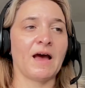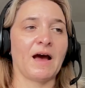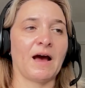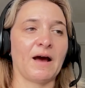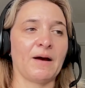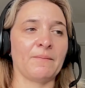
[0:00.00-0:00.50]

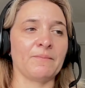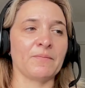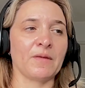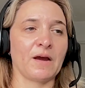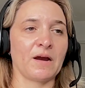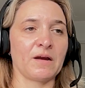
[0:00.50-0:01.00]

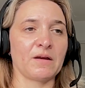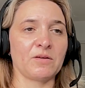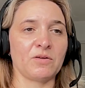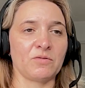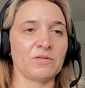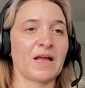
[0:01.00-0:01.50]

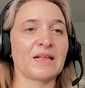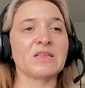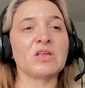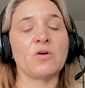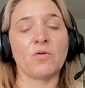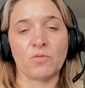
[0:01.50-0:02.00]

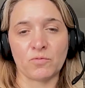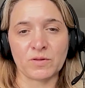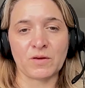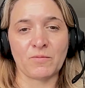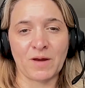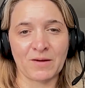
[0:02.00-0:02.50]
That's the
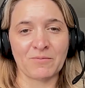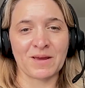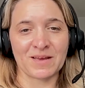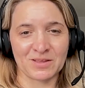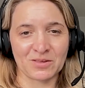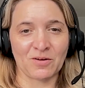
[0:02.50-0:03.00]
only way we
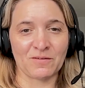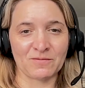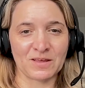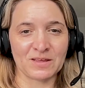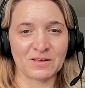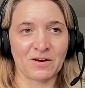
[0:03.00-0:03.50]
can
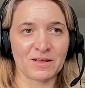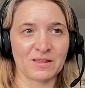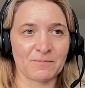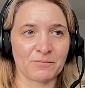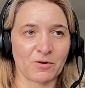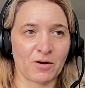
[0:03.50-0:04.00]
solve these
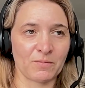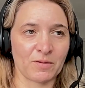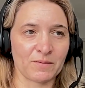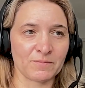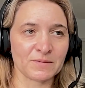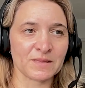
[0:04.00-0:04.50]
kinds of
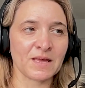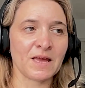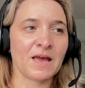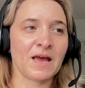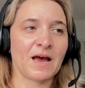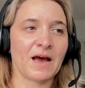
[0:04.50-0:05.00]
problems,
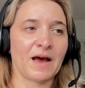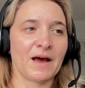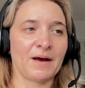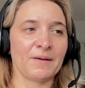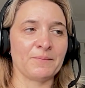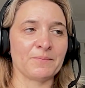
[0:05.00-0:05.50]

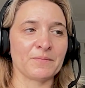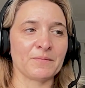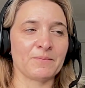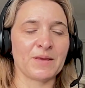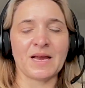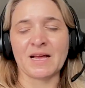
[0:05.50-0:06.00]

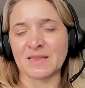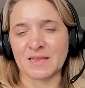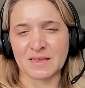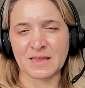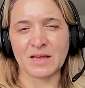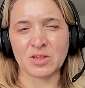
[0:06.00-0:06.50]
because
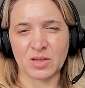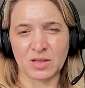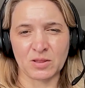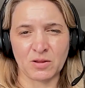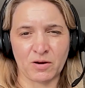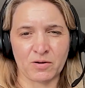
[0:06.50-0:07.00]
it's such a
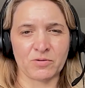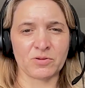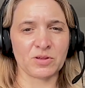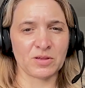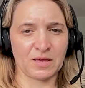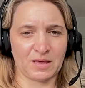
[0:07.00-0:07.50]

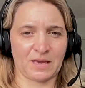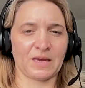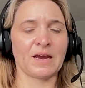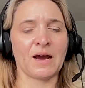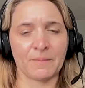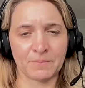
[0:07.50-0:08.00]
large,
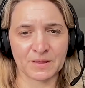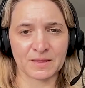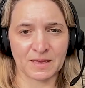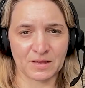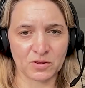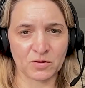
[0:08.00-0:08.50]

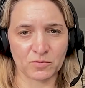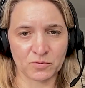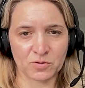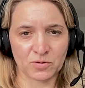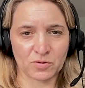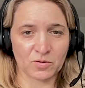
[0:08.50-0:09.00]
encompassing
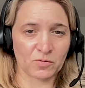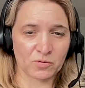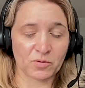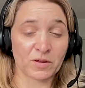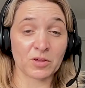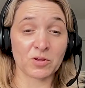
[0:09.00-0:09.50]

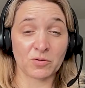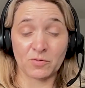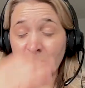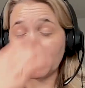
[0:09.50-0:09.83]
social issue.